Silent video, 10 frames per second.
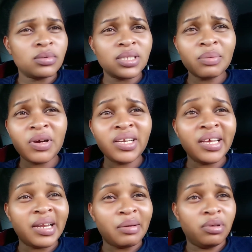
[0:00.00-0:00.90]
someone
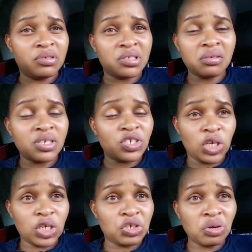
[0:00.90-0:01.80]
can abuse you in
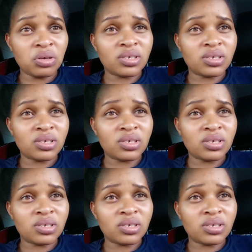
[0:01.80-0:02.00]
TikTok.